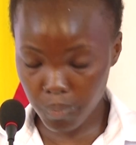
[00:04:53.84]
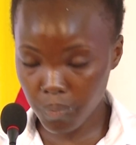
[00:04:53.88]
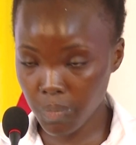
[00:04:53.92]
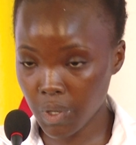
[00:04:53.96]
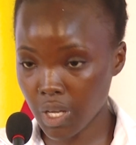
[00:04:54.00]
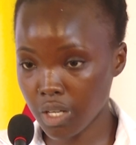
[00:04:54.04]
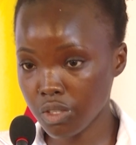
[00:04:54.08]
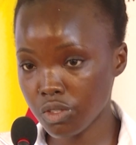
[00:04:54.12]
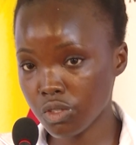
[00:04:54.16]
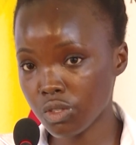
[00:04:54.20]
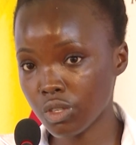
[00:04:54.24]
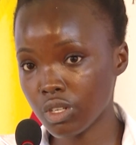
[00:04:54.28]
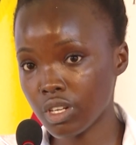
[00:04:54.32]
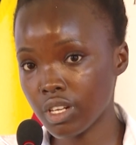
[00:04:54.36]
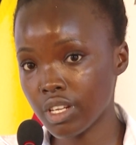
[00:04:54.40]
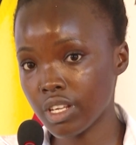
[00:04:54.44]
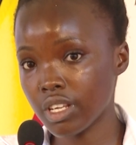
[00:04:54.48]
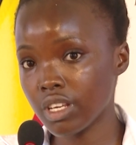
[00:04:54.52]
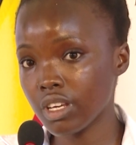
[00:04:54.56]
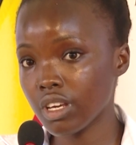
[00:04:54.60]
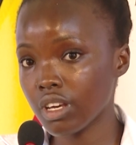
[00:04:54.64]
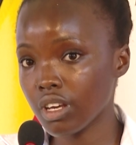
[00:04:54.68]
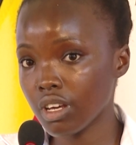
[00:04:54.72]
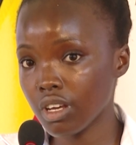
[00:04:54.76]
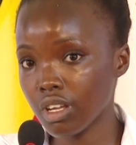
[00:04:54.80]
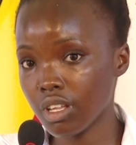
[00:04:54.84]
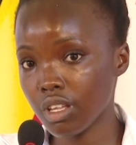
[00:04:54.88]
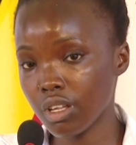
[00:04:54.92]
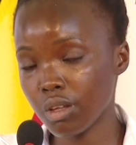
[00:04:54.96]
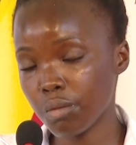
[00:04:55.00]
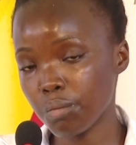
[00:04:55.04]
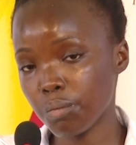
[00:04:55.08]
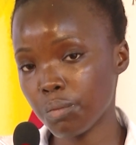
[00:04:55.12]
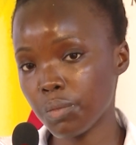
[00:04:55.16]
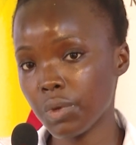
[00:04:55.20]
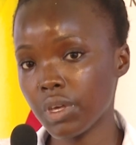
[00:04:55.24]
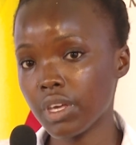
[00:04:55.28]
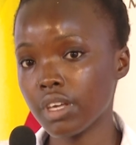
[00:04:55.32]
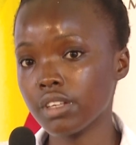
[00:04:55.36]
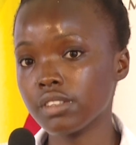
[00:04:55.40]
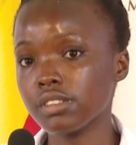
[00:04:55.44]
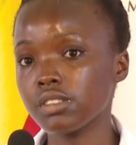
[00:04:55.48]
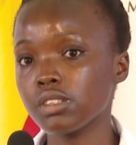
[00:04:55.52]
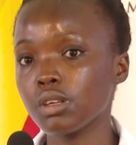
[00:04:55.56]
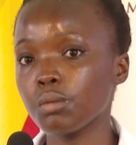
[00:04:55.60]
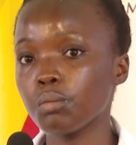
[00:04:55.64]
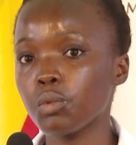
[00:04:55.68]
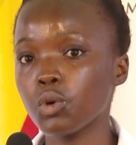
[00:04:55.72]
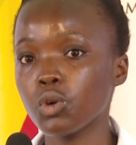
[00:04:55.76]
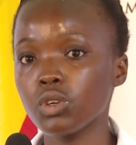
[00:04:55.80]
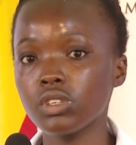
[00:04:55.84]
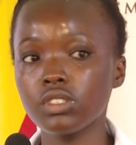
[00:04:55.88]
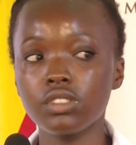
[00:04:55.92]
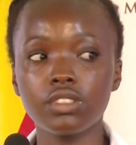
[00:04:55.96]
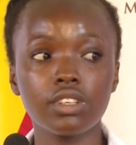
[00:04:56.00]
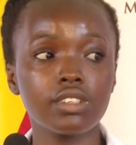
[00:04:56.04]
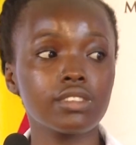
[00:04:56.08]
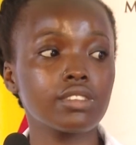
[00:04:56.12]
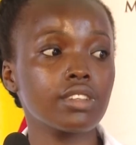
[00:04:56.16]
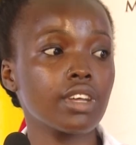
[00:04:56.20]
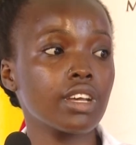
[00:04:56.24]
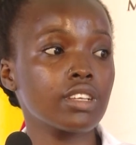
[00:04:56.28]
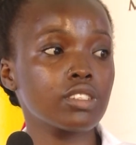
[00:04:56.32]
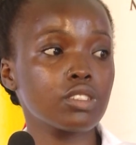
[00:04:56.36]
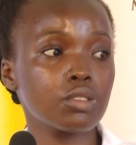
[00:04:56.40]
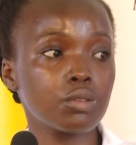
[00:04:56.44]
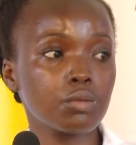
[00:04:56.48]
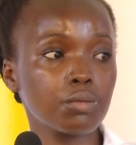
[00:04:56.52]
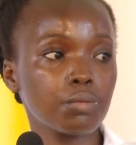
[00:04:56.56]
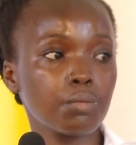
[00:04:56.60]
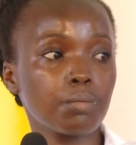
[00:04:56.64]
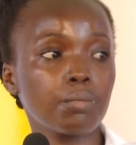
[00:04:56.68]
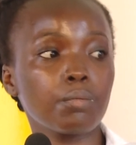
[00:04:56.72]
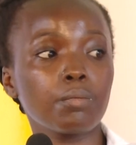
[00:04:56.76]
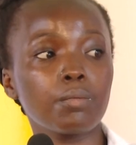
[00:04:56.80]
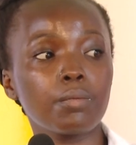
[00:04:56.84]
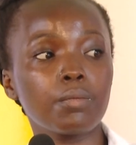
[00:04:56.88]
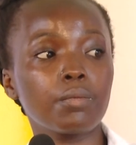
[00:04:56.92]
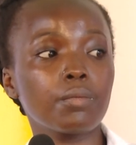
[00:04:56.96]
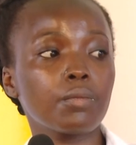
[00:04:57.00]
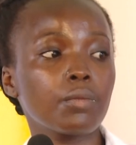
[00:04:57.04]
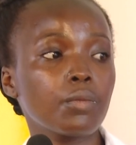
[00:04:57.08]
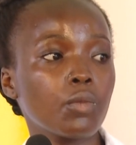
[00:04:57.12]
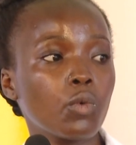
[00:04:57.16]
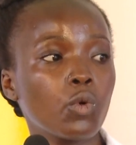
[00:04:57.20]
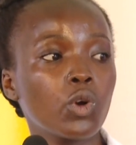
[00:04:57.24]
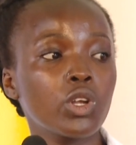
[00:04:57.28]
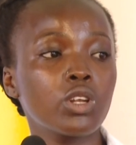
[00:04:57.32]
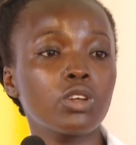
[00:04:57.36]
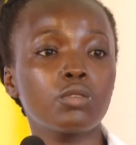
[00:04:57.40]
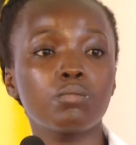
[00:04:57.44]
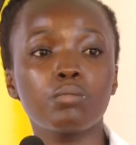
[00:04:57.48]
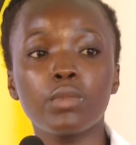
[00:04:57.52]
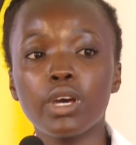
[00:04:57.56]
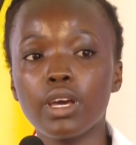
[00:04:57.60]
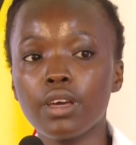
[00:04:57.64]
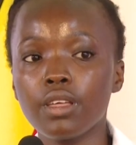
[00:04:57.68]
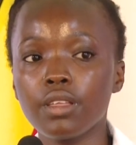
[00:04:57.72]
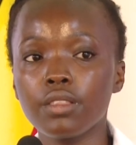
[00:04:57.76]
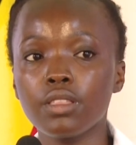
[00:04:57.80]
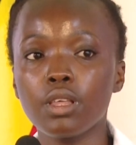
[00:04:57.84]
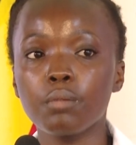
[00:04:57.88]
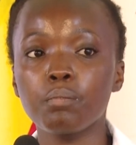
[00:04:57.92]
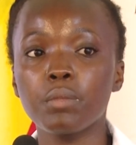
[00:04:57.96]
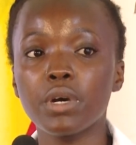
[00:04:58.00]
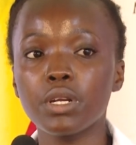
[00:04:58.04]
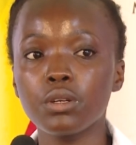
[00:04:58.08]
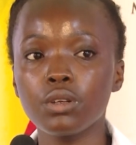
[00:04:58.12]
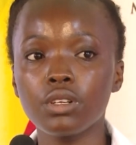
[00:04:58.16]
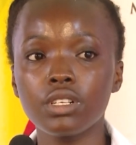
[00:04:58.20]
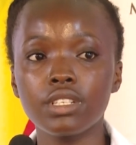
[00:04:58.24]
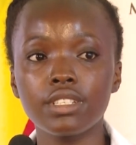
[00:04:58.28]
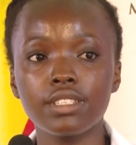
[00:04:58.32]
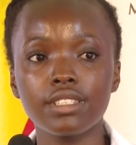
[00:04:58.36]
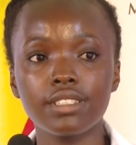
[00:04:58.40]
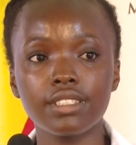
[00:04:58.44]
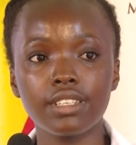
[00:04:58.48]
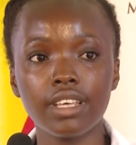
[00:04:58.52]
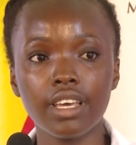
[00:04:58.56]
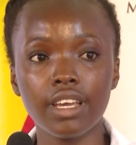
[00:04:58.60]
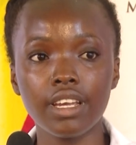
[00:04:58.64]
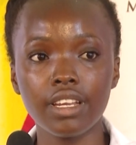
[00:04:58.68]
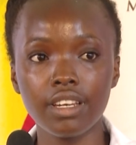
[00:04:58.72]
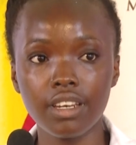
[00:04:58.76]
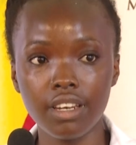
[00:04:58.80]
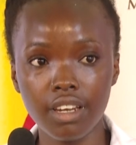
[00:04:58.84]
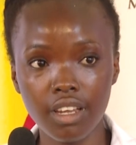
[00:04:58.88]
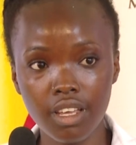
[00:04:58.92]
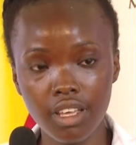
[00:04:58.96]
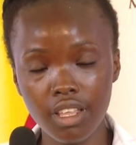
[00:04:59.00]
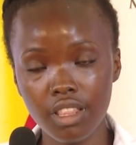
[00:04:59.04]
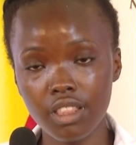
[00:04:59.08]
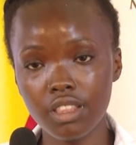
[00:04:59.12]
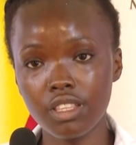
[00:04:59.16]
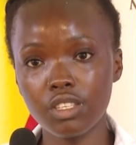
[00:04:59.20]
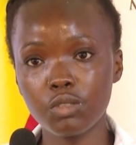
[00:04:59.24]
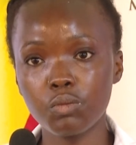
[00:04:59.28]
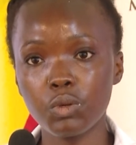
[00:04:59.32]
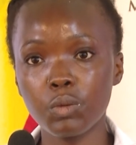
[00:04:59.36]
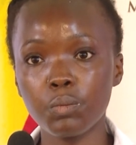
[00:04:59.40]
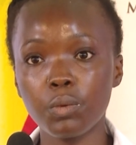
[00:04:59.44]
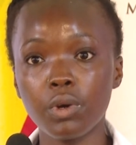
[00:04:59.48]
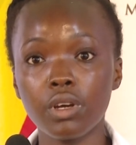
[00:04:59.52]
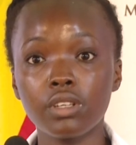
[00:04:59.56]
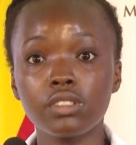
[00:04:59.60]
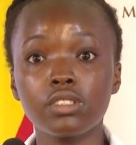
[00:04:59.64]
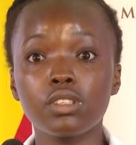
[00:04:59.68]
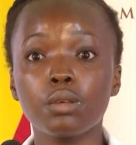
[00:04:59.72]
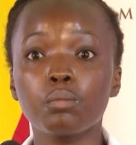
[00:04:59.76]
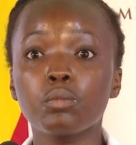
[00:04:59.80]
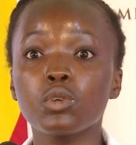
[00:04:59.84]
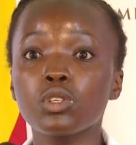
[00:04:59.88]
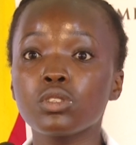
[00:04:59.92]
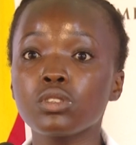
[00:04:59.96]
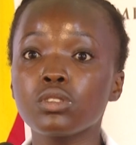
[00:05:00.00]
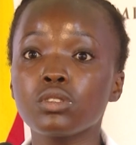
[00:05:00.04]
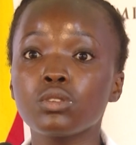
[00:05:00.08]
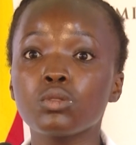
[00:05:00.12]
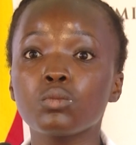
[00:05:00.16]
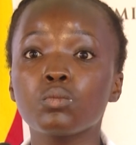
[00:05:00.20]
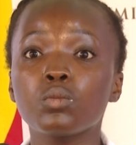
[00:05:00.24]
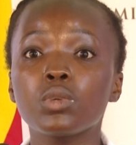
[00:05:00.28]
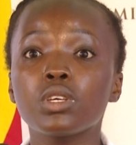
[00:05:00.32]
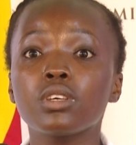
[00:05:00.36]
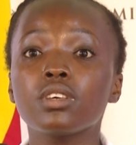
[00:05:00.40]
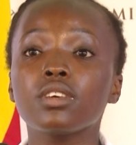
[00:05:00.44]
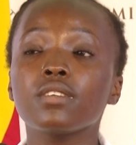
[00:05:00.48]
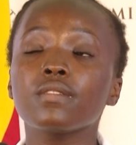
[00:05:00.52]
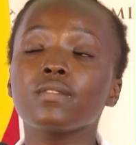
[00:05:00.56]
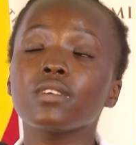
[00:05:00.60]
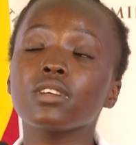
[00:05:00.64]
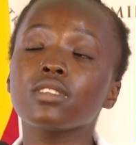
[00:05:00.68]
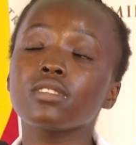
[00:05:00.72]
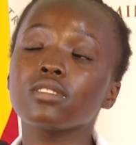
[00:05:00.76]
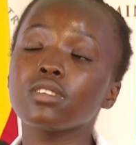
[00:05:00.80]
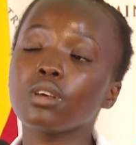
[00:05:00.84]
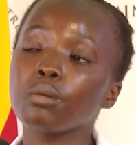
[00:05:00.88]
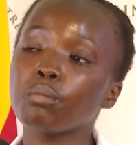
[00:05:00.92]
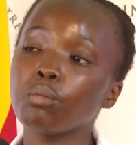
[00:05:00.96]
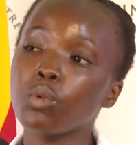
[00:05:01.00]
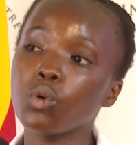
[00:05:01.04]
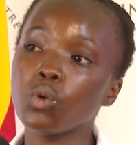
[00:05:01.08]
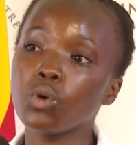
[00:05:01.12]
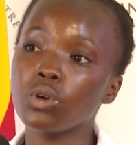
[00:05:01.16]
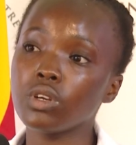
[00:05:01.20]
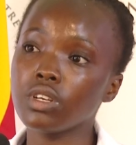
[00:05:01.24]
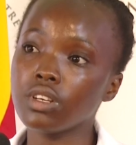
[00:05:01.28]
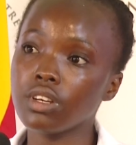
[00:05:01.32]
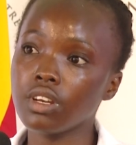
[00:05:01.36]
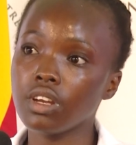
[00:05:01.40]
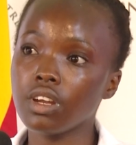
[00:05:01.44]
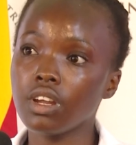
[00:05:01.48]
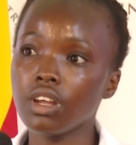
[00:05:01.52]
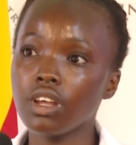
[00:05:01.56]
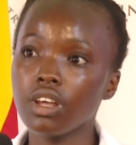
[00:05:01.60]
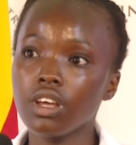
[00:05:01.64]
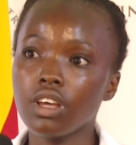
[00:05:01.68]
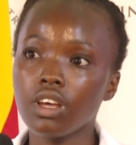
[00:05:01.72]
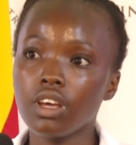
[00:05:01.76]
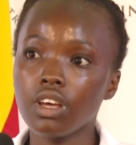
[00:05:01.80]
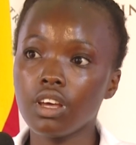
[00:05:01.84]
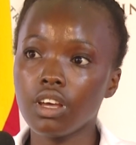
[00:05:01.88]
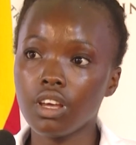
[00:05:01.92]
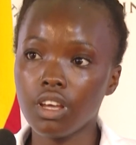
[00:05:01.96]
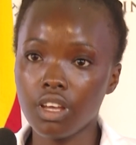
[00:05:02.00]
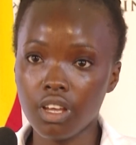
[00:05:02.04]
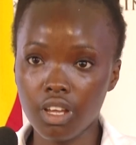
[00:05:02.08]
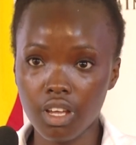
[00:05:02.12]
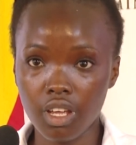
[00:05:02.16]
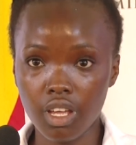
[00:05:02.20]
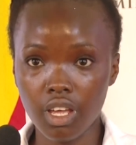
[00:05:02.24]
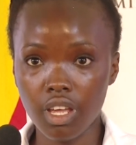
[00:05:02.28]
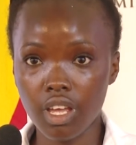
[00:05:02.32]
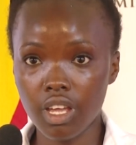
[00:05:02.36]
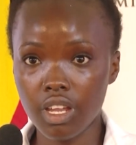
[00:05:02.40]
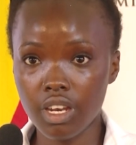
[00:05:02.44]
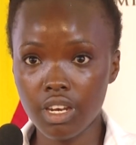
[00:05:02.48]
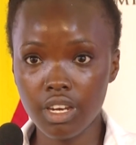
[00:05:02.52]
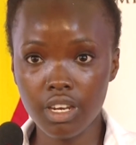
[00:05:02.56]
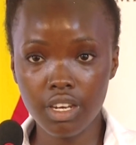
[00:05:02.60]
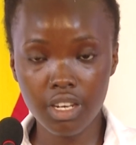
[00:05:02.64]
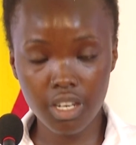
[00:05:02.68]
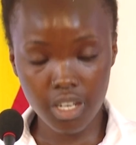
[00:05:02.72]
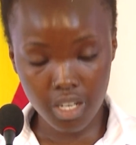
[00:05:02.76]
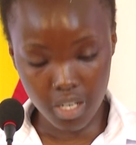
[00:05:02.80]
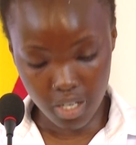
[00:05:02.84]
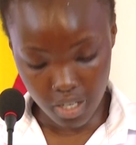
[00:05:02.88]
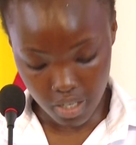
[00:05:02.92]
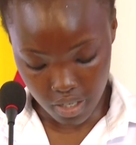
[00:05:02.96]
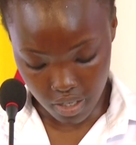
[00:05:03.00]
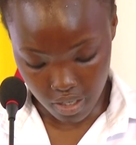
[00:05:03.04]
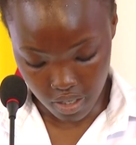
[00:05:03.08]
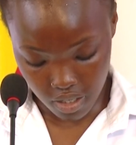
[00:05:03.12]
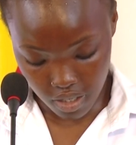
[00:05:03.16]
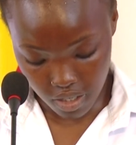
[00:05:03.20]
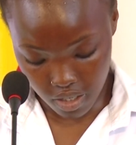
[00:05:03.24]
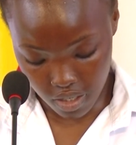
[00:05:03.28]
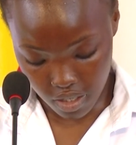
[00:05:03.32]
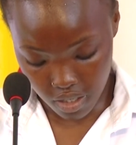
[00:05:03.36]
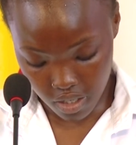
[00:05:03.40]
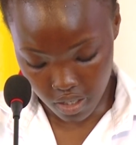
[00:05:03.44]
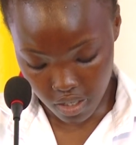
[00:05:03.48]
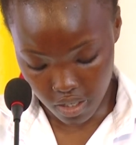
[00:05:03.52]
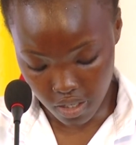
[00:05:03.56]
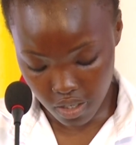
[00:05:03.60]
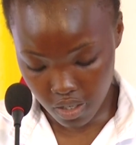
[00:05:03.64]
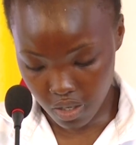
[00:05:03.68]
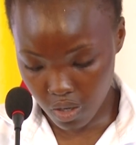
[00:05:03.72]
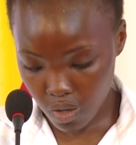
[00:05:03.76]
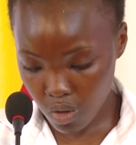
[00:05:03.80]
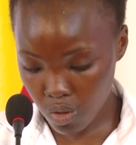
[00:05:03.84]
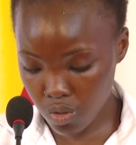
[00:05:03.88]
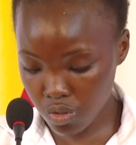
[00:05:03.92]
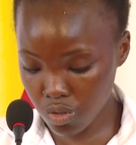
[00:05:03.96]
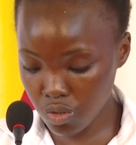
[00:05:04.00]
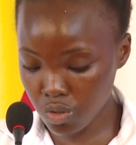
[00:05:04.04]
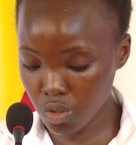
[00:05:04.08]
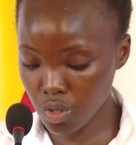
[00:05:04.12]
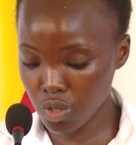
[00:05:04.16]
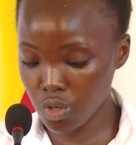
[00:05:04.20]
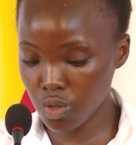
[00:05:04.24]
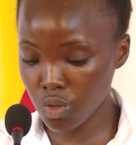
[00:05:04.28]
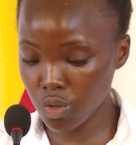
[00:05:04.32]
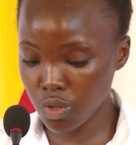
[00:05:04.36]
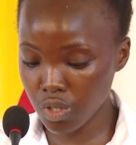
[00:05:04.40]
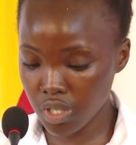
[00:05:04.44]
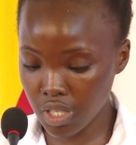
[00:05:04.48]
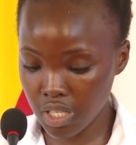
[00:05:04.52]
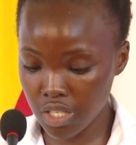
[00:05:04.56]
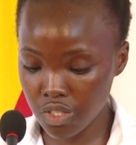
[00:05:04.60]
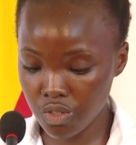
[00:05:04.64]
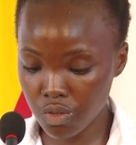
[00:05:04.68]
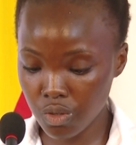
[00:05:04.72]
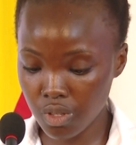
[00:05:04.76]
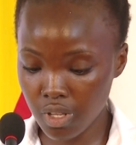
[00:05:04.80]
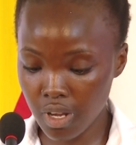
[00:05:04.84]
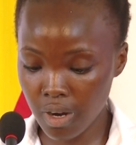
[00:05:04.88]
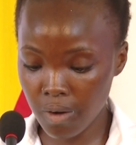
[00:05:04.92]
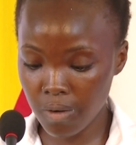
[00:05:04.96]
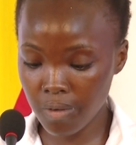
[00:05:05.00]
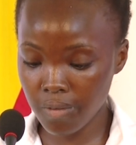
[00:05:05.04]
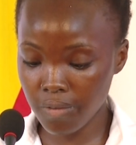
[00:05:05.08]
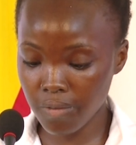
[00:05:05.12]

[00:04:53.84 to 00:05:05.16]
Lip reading: counseling, peer support, just as one of the panelists said, These people are supposed to be given support, and also look into their